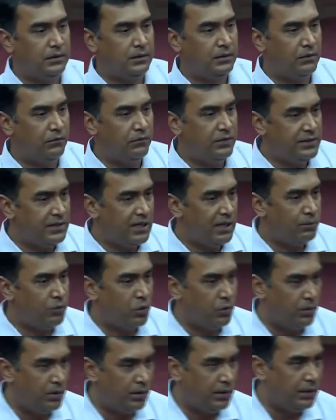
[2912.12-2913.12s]
the physical
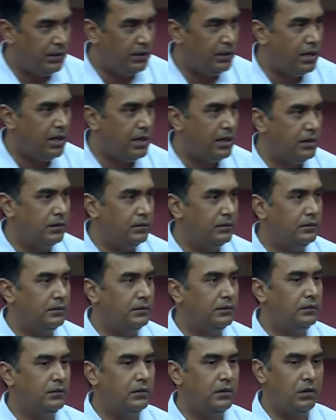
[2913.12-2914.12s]
property are
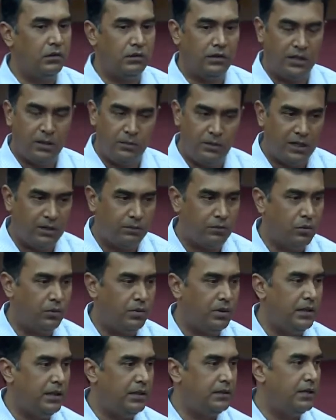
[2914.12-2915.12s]
or the chemical
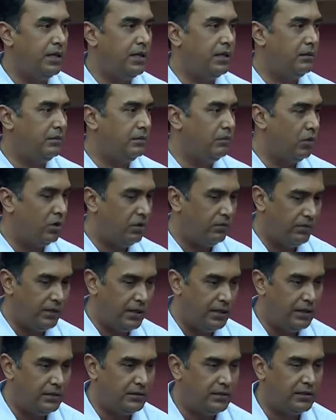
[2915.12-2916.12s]
properties are
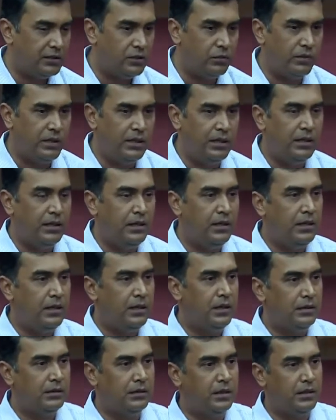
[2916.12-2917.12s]
modified in such a way
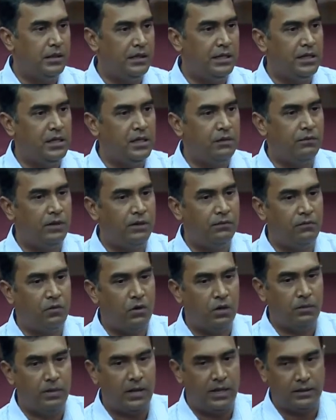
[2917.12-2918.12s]
the DNA will
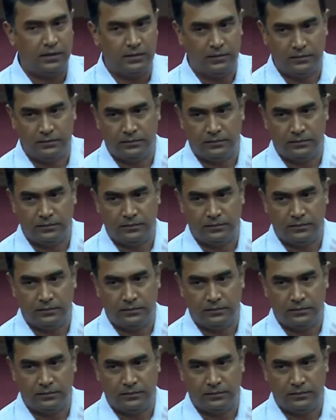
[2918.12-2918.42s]
fall back.